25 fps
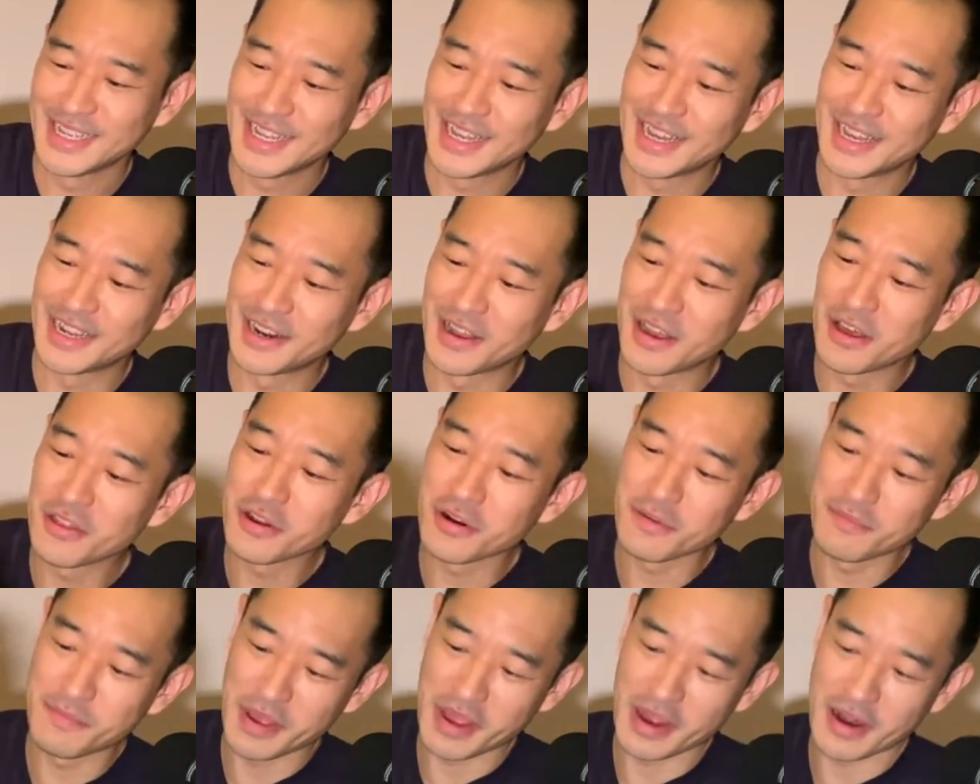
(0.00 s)

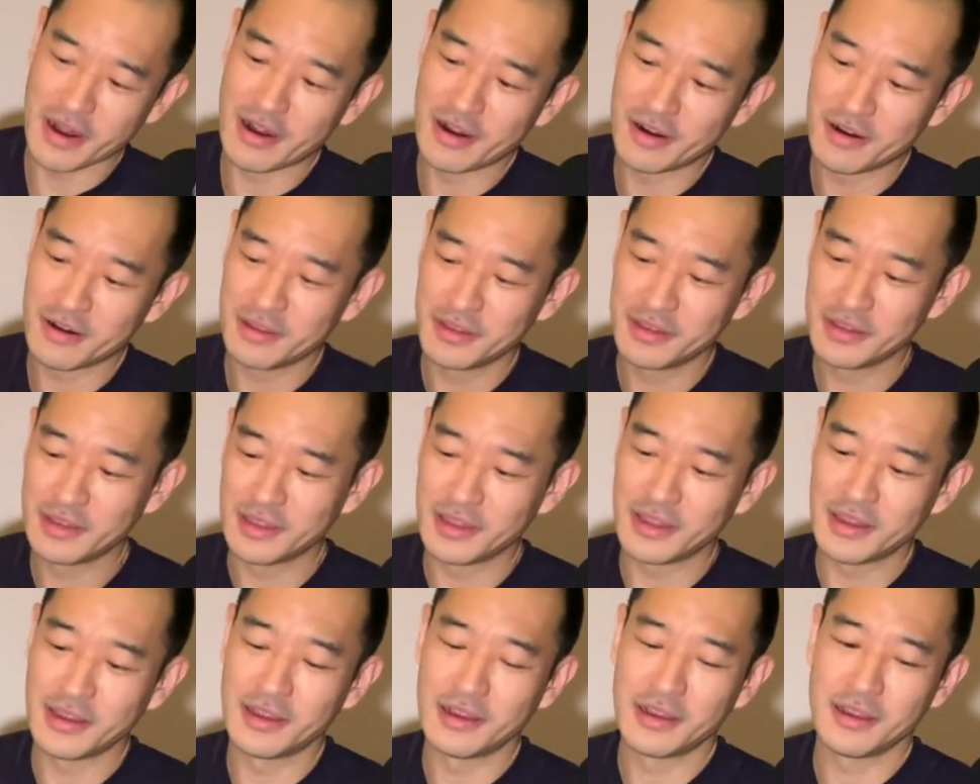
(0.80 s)
another pair
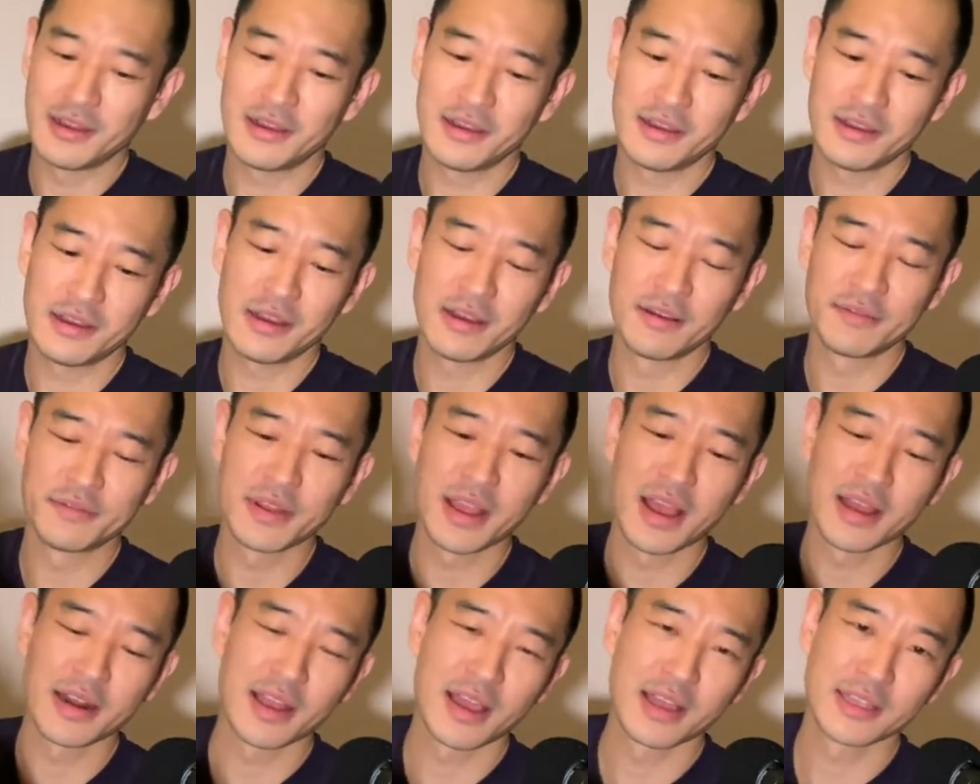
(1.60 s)
of
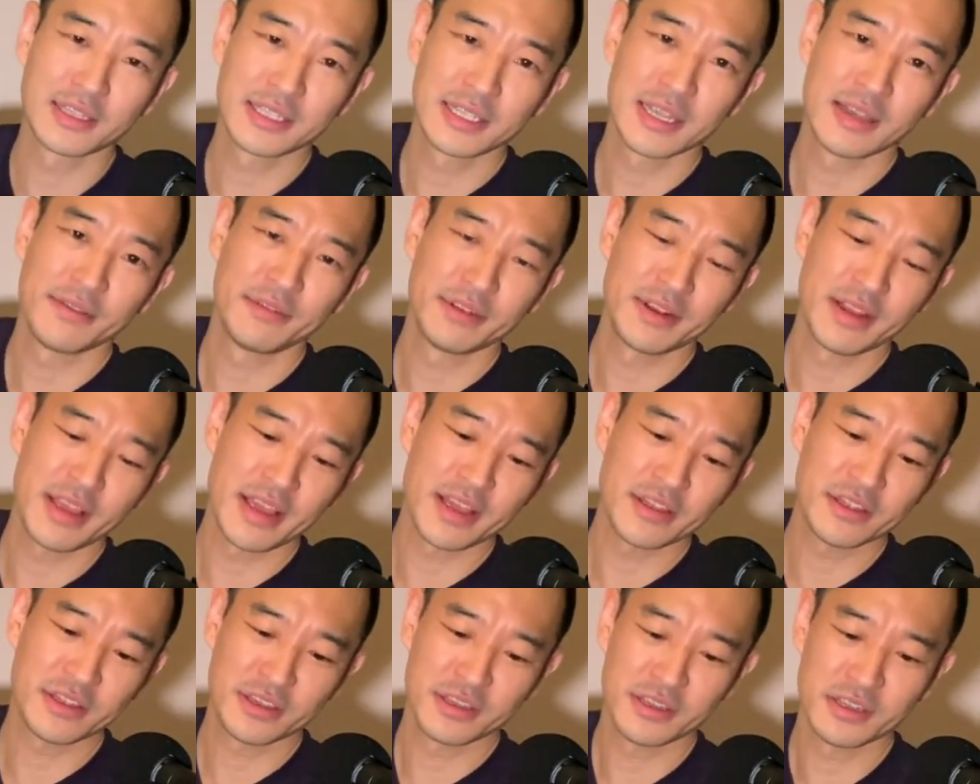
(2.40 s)

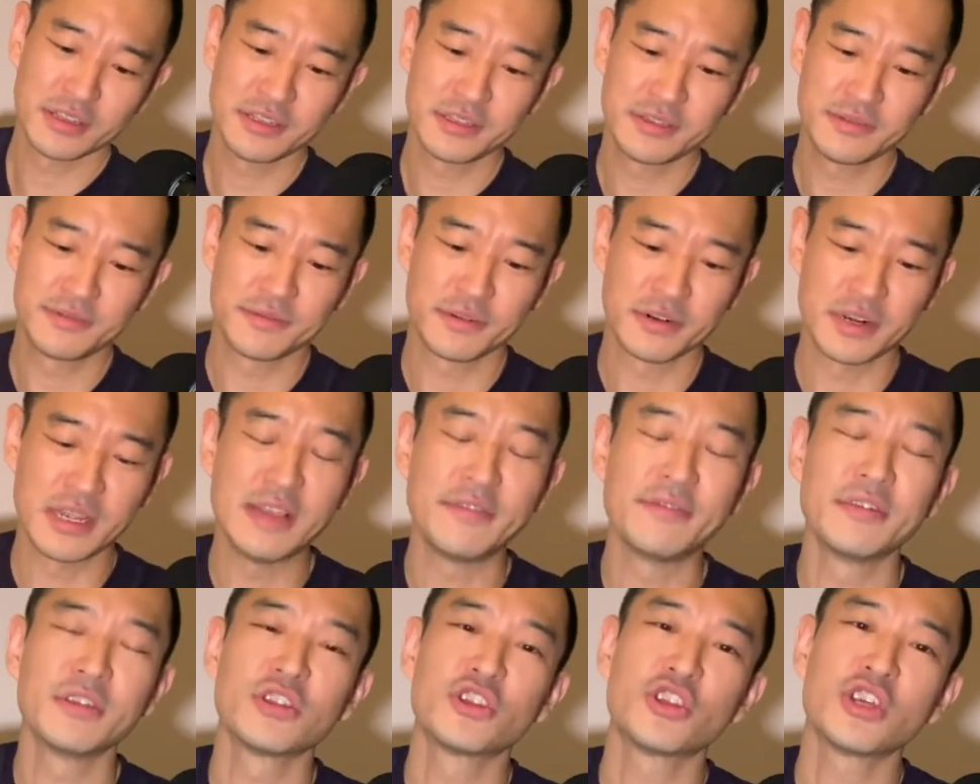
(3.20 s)
997H's for
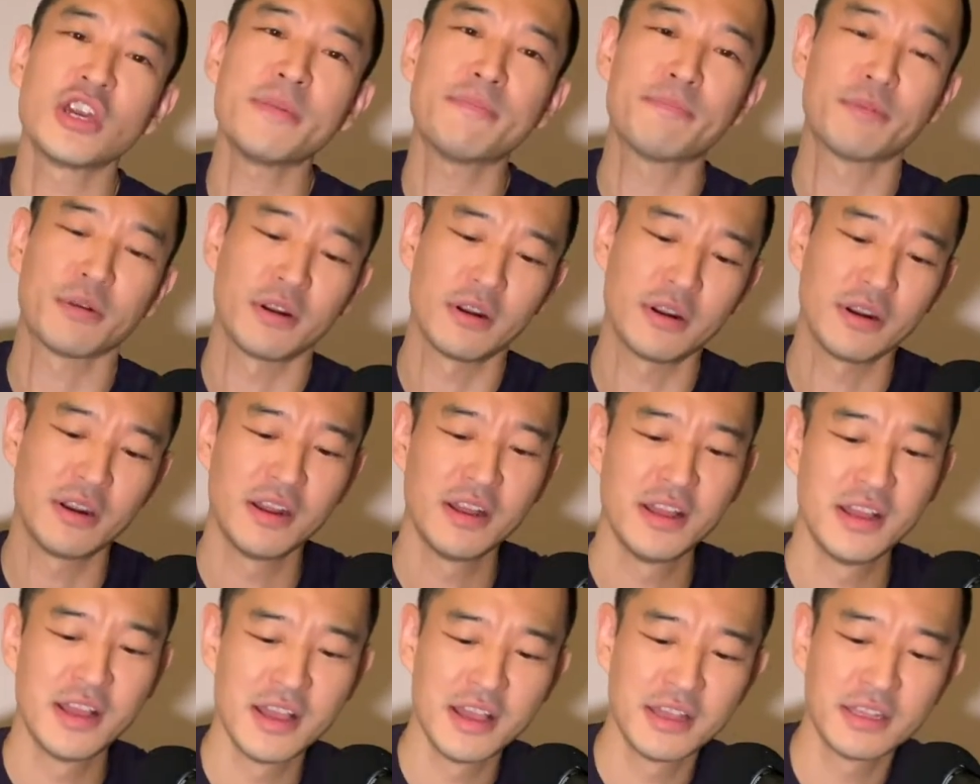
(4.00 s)
even cheaper.
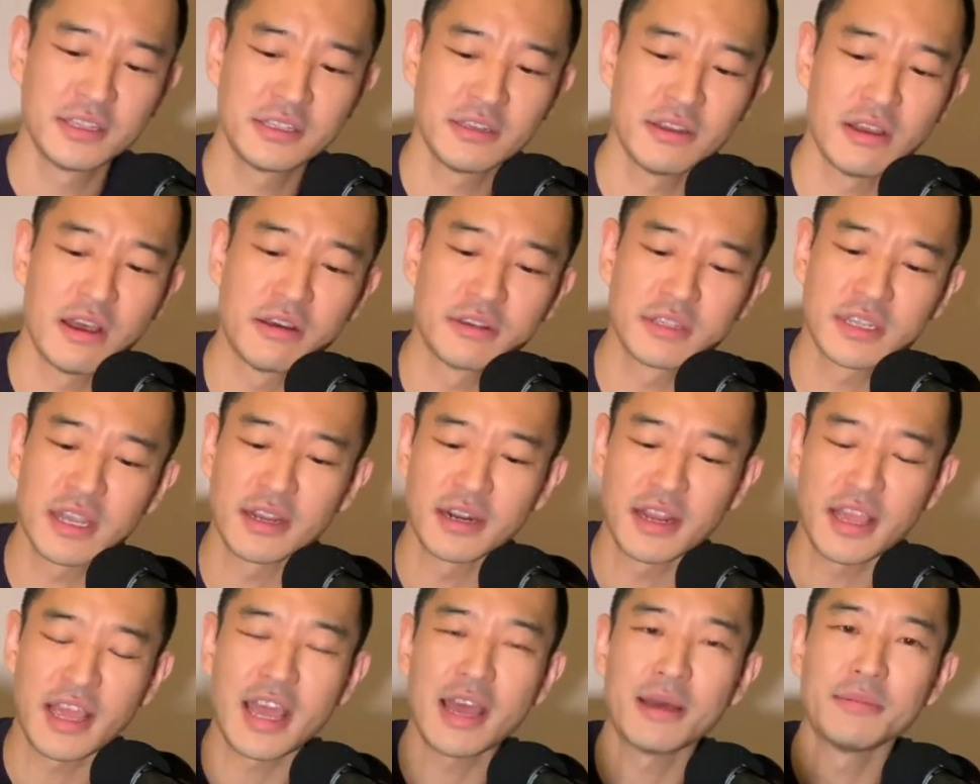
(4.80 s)
So I was
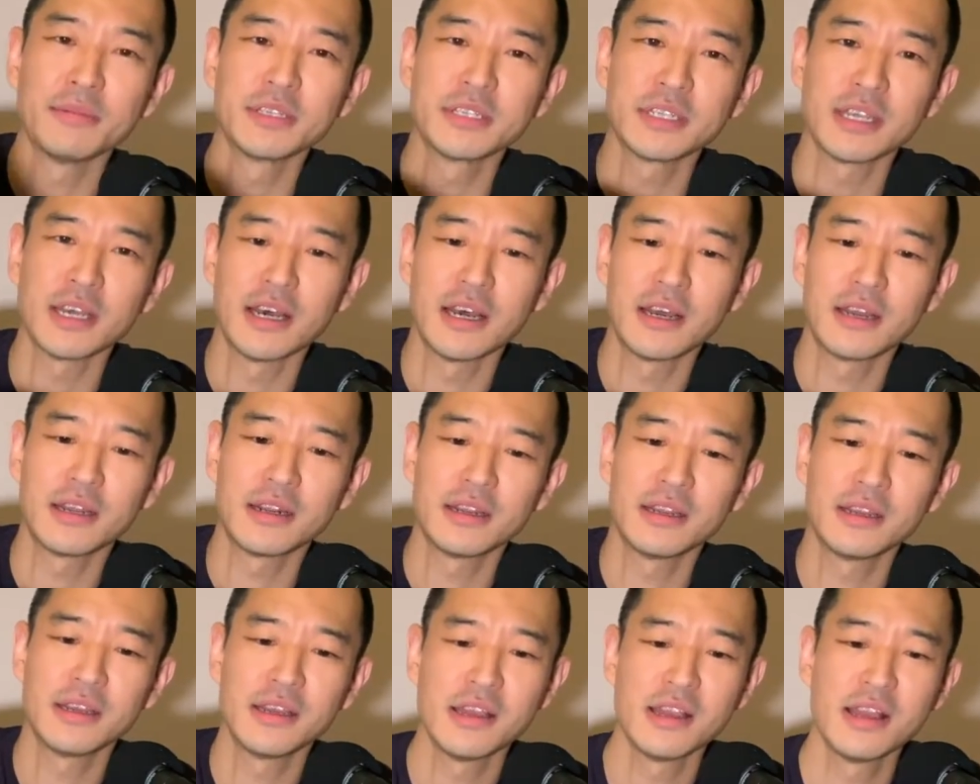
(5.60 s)
on
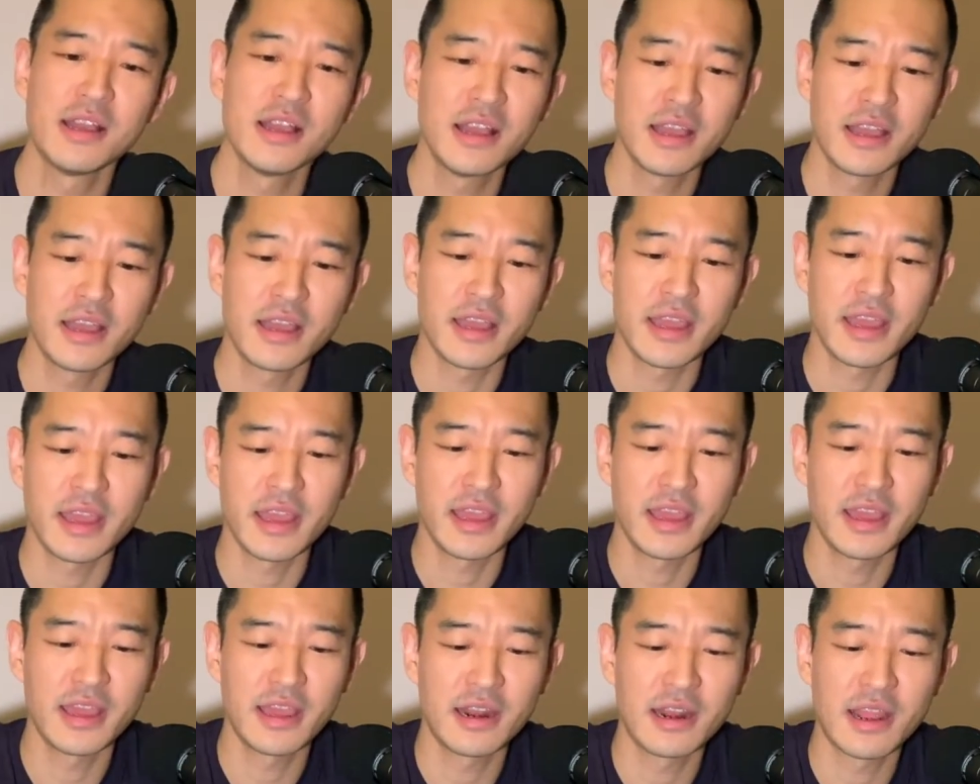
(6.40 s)
Amazon,
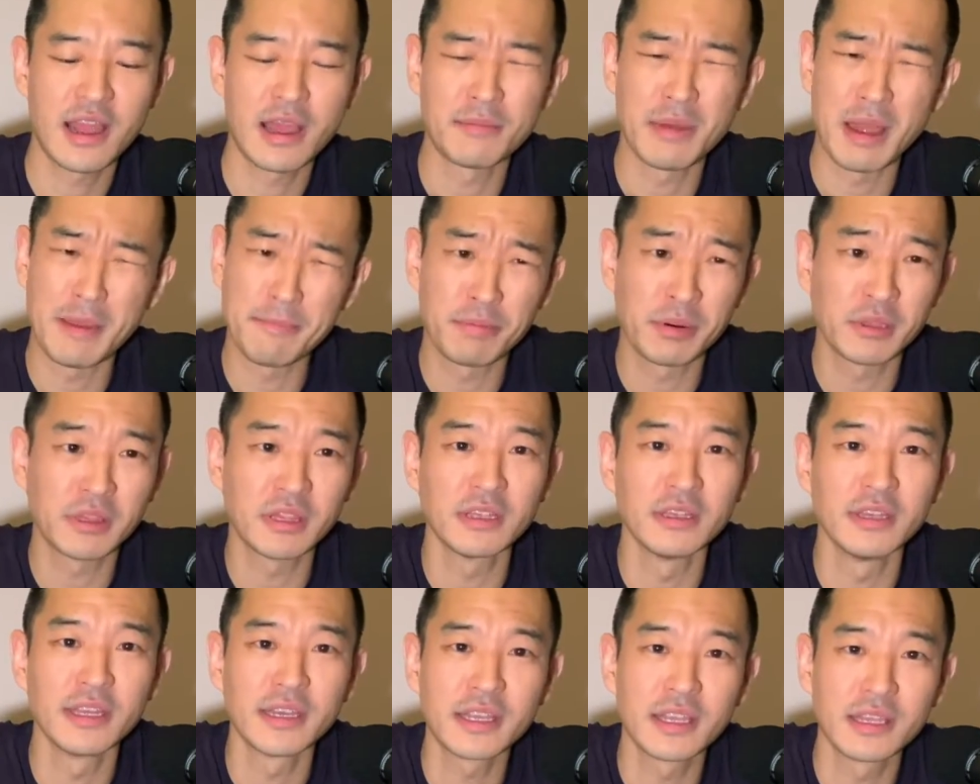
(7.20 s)
and I might put the
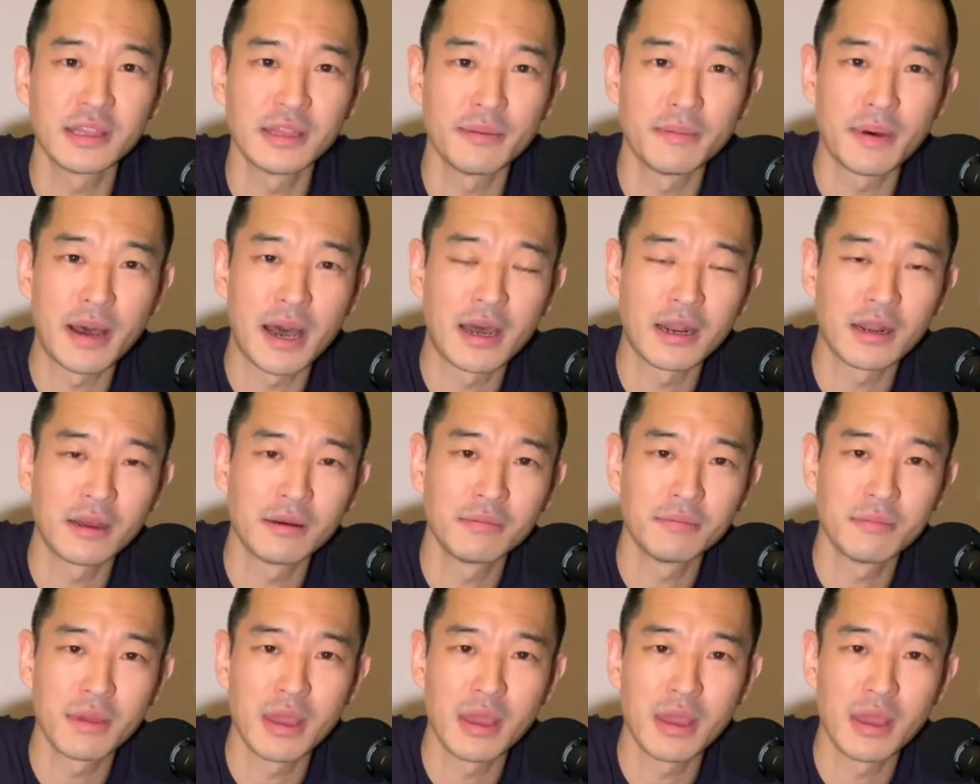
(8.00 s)
link in the bottom.